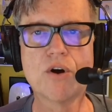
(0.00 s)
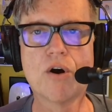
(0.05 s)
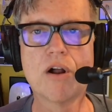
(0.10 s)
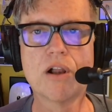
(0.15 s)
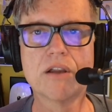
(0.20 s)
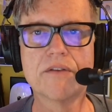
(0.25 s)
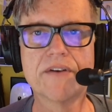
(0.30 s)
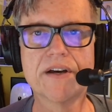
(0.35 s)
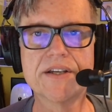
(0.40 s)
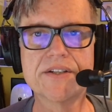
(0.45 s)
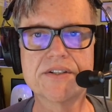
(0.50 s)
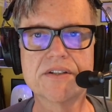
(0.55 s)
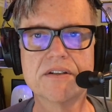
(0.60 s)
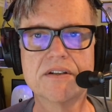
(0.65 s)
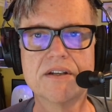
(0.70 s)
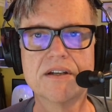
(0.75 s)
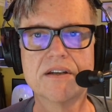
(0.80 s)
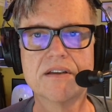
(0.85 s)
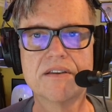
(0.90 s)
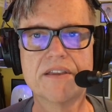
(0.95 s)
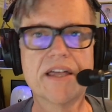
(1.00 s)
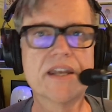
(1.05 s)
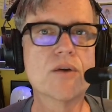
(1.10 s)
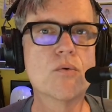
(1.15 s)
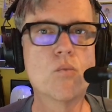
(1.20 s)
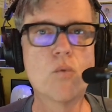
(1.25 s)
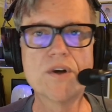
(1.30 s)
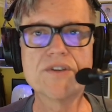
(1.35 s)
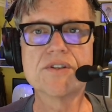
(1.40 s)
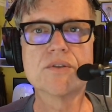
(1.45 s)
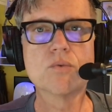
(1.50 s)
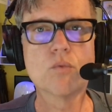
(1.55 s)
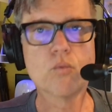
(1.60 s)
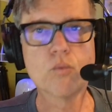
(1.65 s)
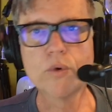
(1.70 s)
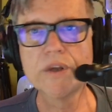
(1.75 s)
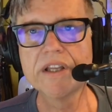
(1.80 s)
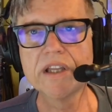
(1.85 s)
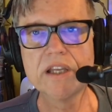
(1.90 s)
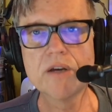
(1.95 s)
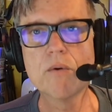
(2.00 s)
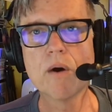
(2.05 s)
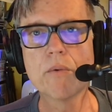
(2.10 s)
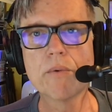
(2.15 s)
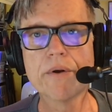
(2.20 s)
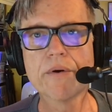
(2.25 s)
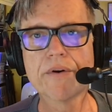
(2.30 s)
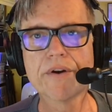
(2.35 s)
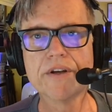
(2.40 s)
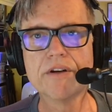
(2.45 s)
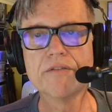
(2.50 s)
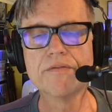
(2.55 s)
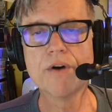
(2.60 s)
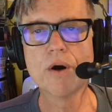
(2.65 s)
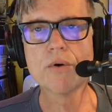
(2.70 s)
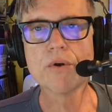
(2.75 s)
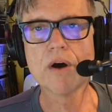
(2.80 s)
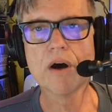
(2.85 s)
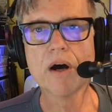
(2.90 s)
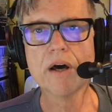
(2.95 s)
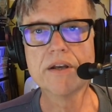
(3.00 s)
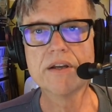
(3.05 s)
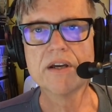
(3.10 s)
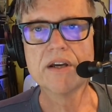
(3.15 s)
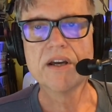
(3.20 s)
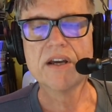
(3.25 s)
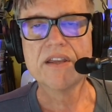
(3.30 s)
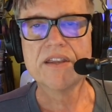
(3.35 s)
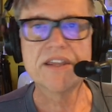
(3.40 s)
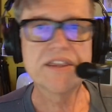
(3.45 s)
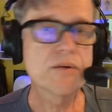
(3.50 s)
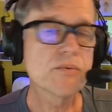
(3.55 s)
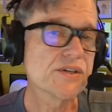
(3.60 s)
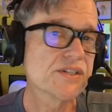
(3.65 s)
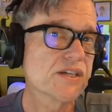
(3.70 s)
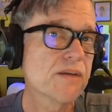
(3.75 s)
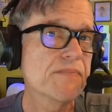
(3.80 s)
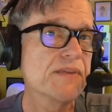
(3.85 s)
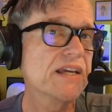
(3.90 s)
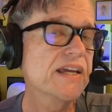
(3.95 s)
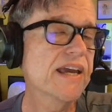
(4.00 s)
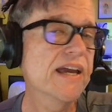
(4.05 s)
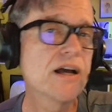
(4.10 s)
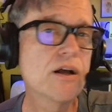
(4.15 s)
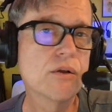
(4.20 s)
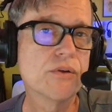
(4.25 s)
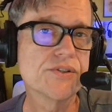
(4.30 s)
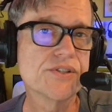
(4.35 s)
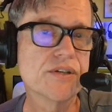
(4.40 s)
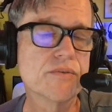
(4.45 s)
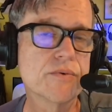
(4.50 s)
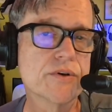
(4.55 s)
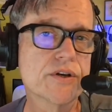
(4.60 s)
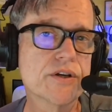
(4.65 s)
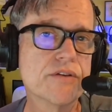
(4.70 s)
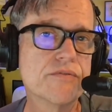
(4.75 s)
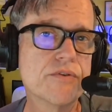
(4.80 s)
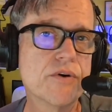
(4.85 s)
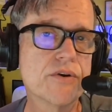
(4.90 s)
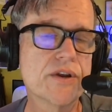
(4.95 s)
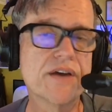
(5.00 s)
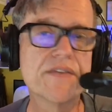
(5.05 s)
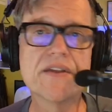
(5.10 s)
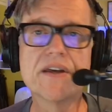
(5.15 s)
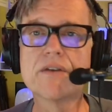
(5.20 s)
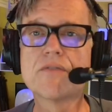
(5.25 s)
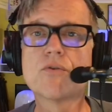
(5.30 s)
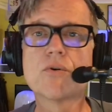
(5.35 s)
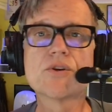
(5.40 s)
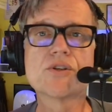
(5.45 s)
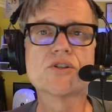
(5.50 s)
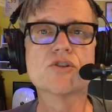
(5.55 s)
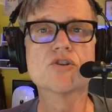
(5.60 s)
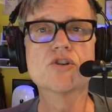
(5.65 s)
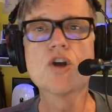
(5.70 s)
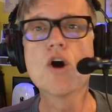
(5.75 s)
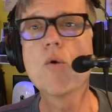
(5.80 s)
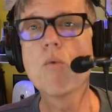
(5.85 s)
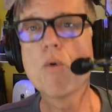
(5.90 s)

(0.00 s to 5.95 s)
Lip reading: all of us, that it wasn't really what we were going to vote on, that there was something else that we were going to vote on that, of course, no